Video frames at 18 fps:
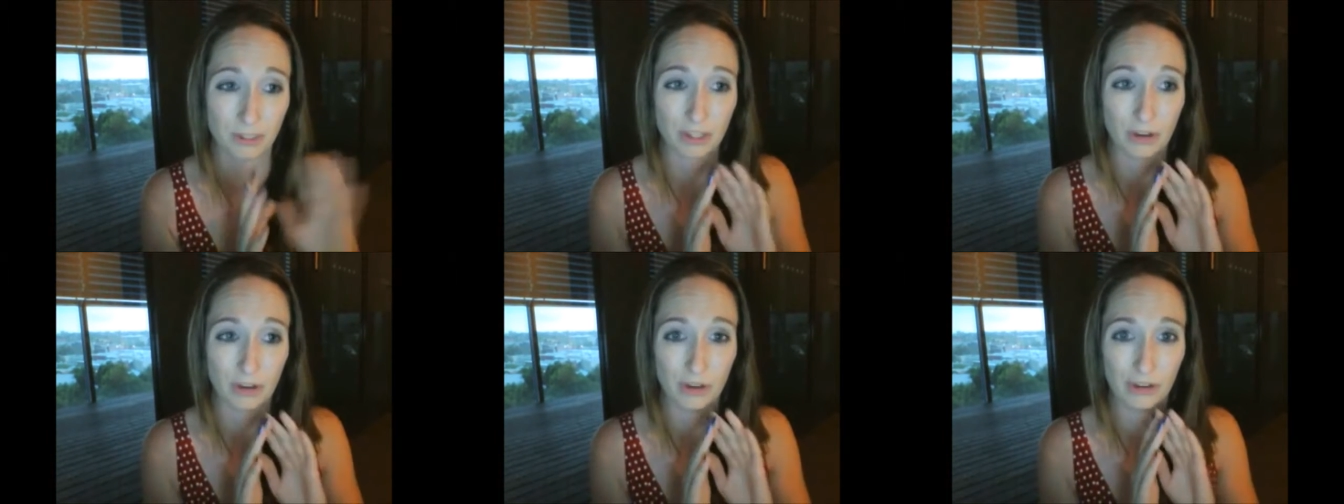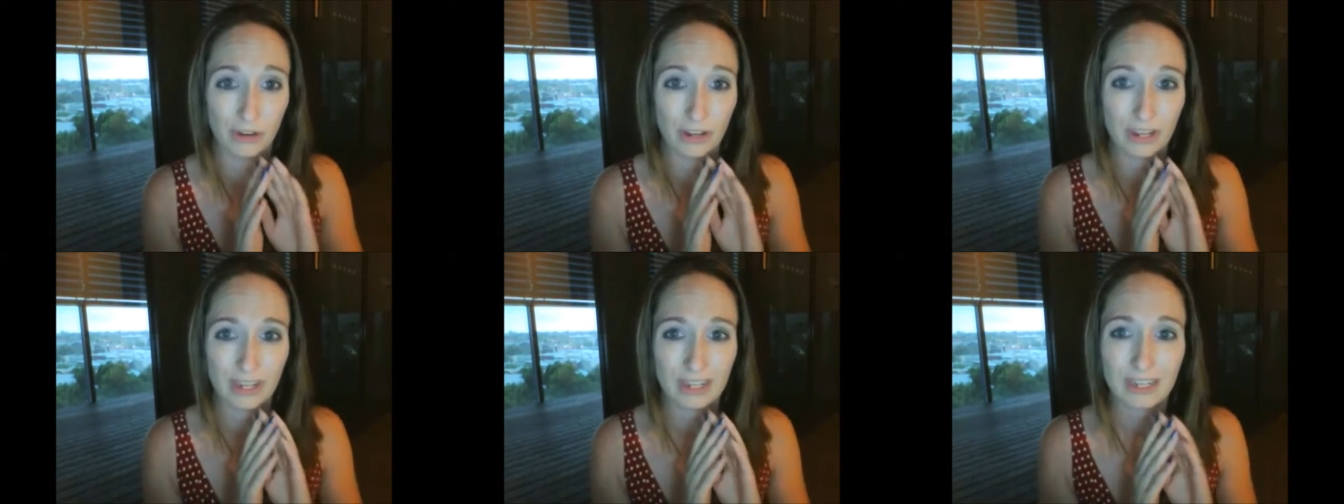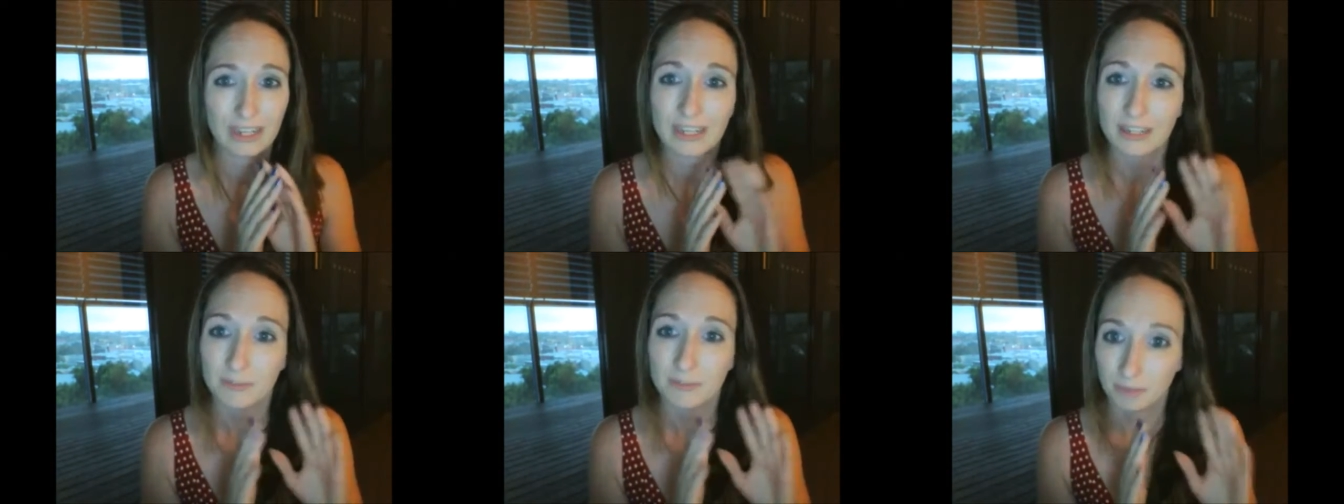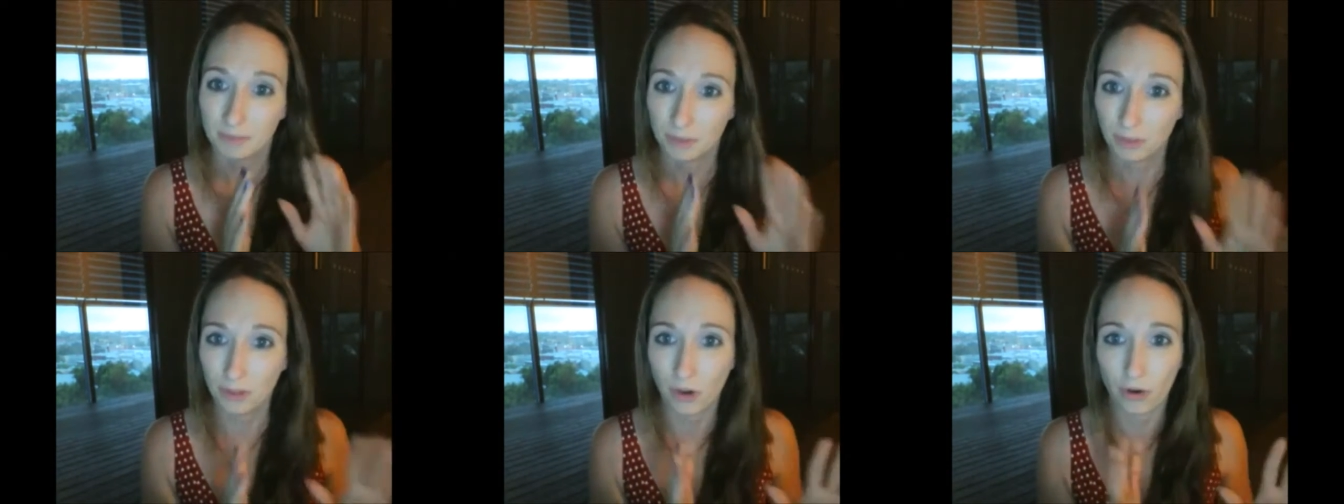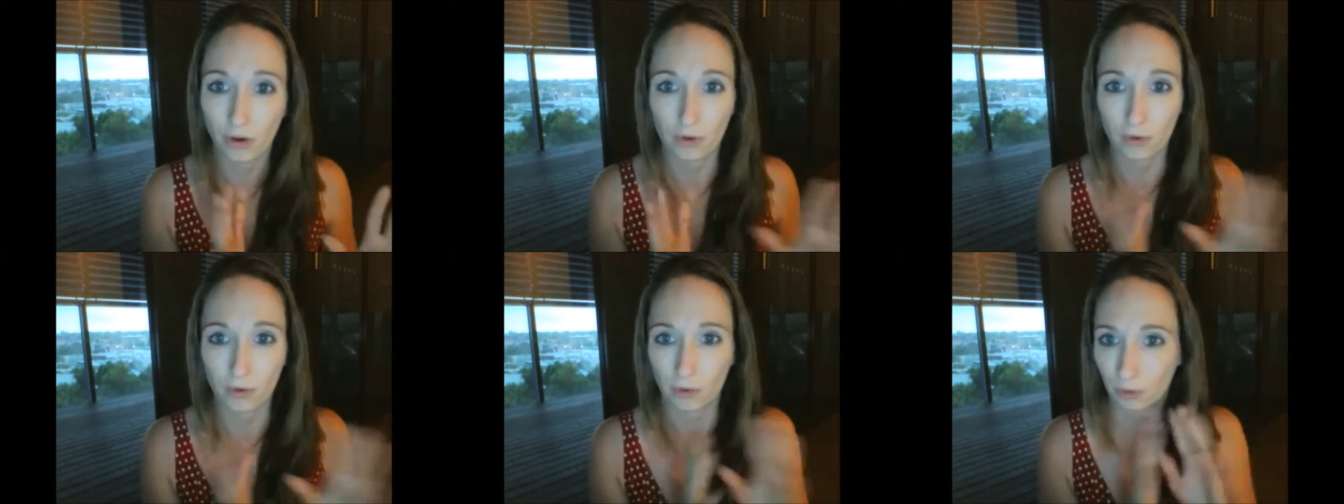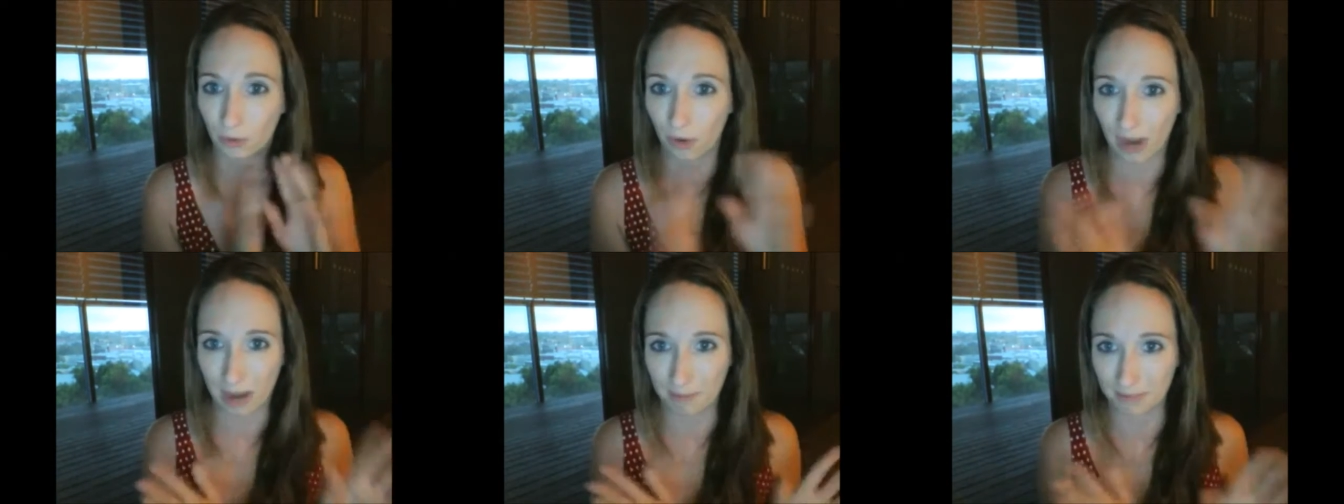So no
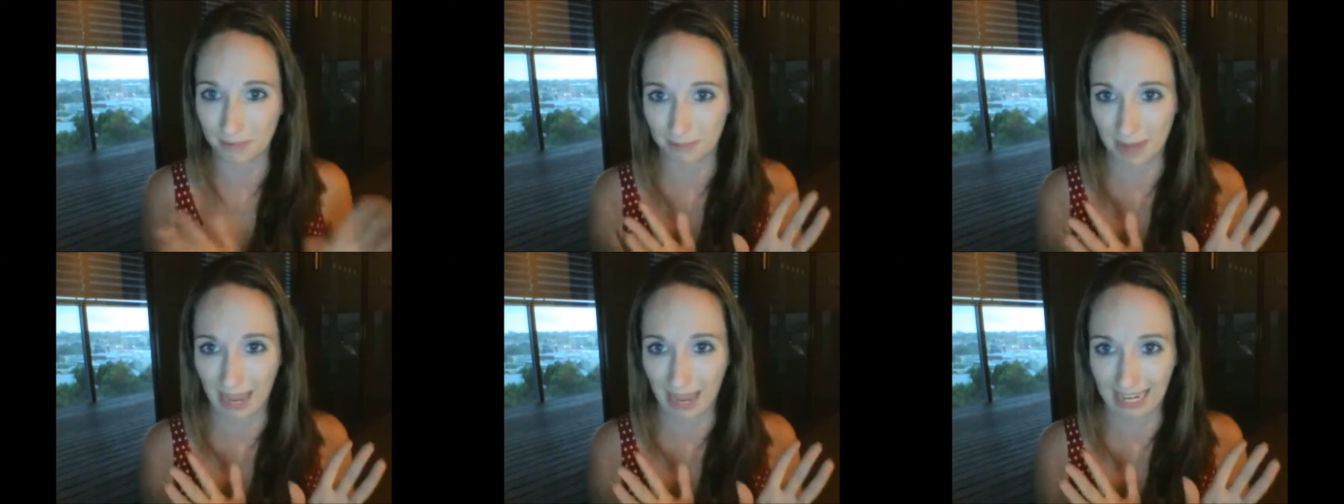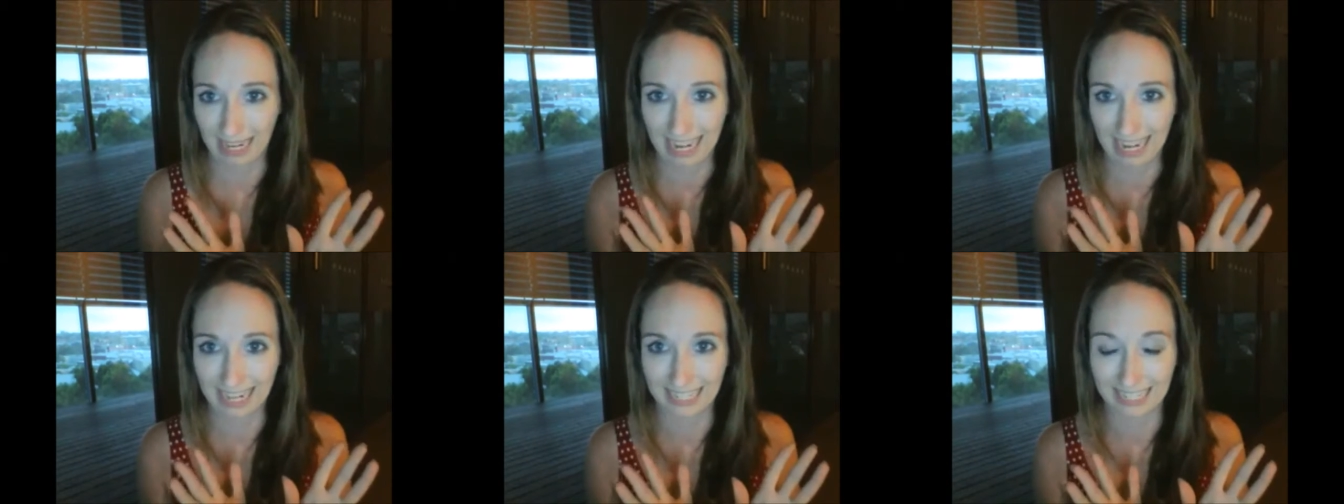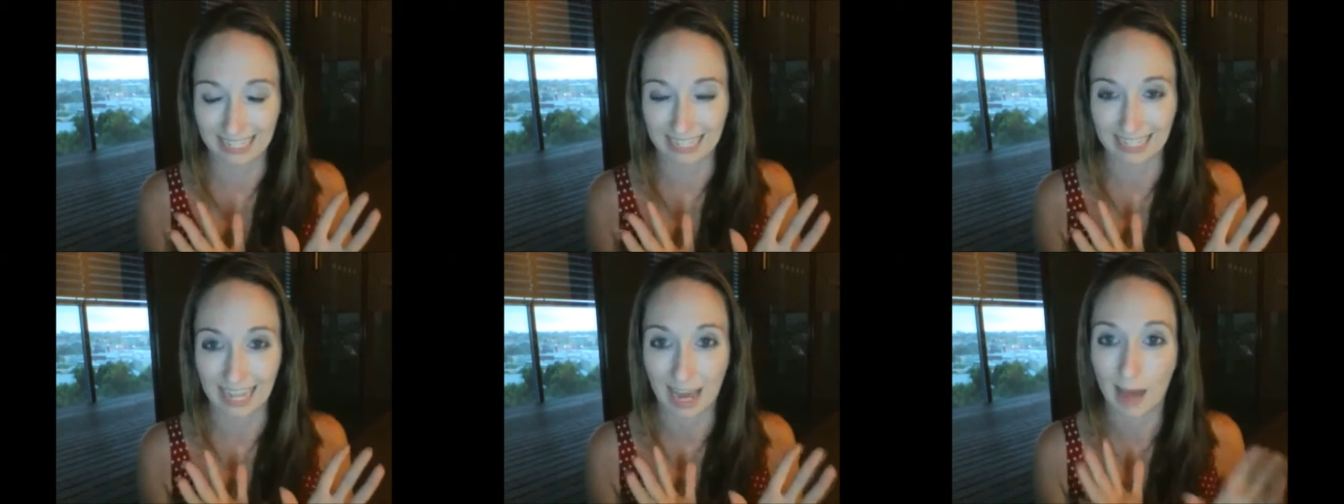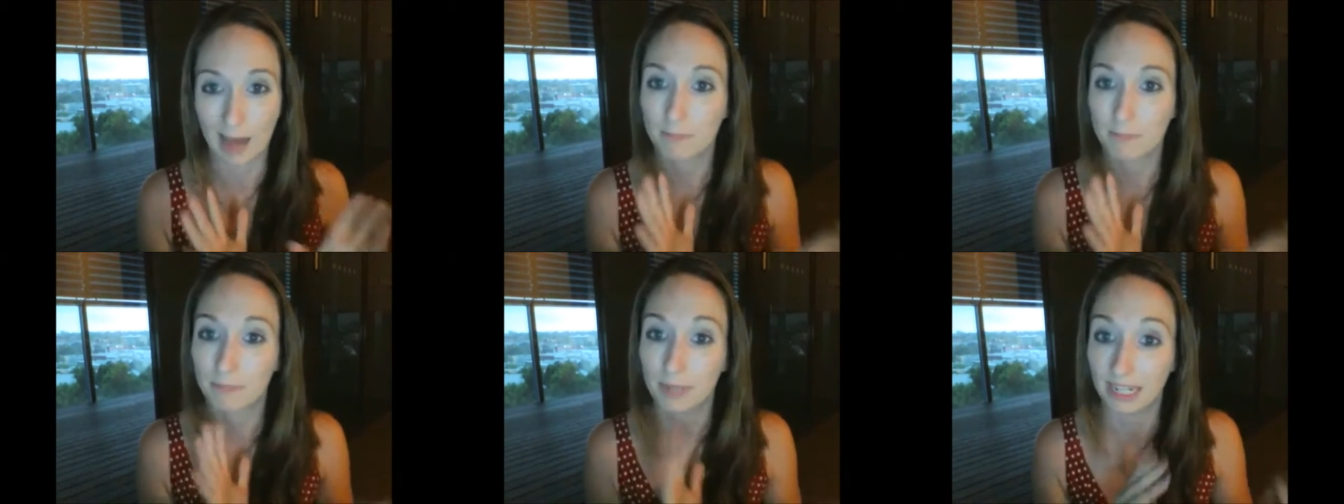qualms about ending that.